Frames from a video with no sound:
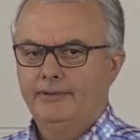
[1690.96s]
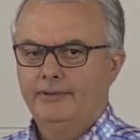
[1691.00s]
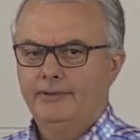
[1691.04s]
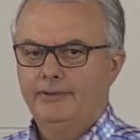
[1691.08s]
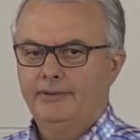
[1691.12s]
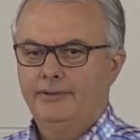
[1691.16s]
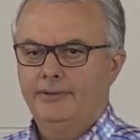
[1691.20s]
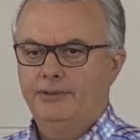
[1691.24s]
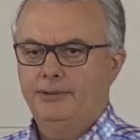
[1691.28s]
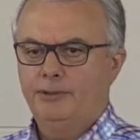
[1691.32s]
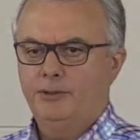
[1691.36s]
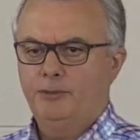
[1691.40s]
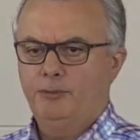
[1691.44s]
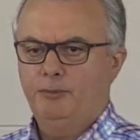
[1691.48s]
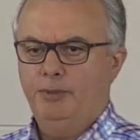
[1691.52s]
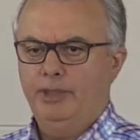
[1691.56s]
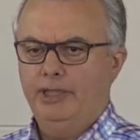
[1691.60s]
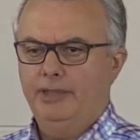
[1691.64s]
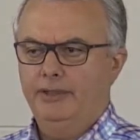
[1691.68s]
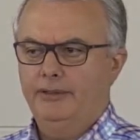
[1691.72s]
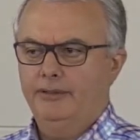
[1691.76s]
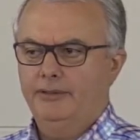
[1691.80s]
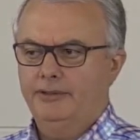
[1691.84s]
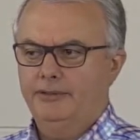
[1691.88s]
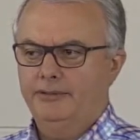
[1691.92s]
to
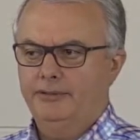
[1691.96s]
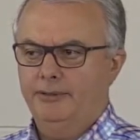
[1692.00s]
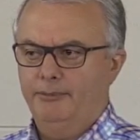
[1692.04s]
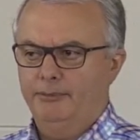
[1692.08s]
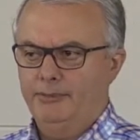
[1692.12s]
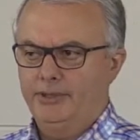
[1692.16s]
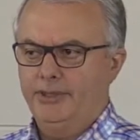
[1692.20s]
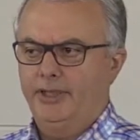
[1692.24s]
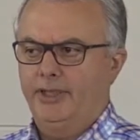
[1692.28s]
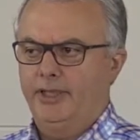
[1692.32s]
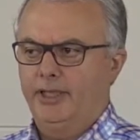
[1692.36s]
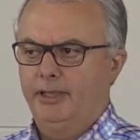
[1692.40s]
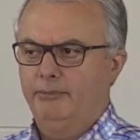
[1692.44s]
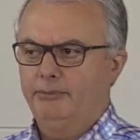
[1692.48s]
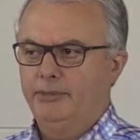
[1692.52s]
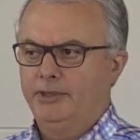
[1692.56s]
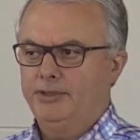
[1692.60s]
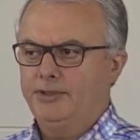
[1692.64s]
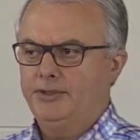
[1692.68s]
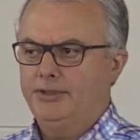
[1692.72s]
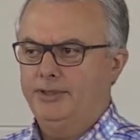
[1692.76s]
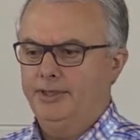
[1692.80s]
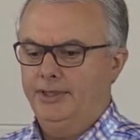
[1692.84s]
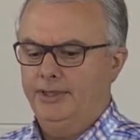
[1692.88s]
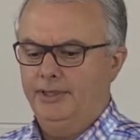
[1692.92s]
spend some time
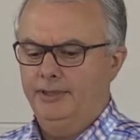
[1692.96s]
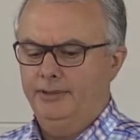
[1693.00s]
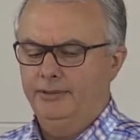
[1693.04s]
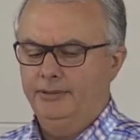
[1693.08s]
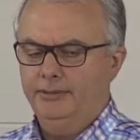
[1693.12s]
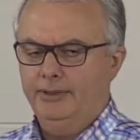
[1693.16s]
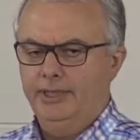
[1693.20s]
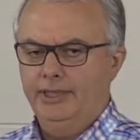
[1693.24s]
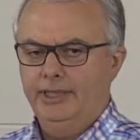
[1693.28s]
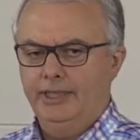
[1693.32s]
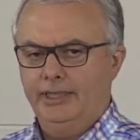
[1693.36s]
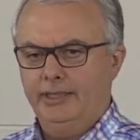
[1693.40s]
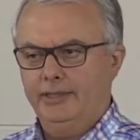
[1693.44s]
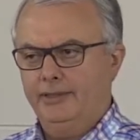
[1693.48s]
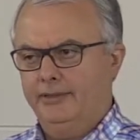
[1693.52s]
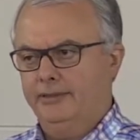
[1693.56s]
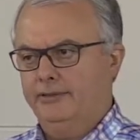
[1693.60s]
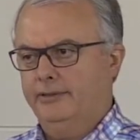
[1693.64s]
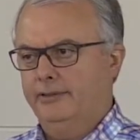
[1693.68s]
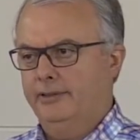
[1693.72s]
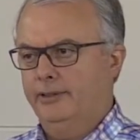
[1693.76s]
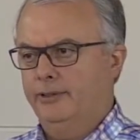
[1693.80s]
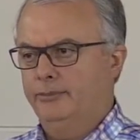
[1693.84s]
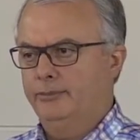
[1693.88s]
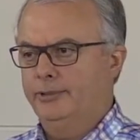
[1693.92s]
this year looking at
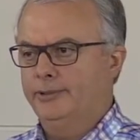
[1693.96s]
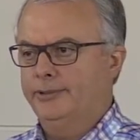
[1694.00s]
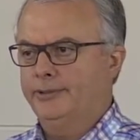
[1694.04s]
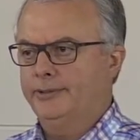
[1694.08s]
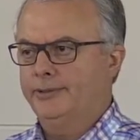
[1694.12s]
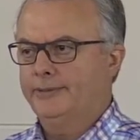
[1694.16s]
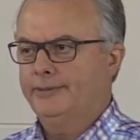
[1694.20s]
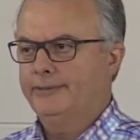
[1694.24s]
this little book,